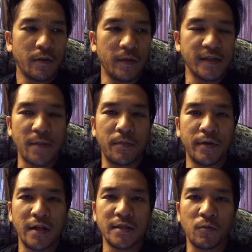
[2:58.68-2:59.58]
Because I
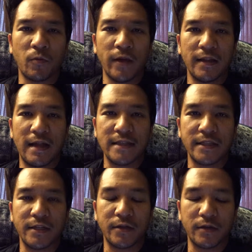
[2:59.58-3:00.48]
put on some weight
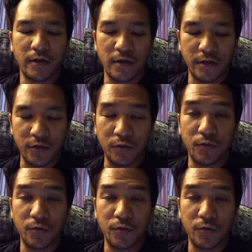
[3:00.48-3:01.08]
last year due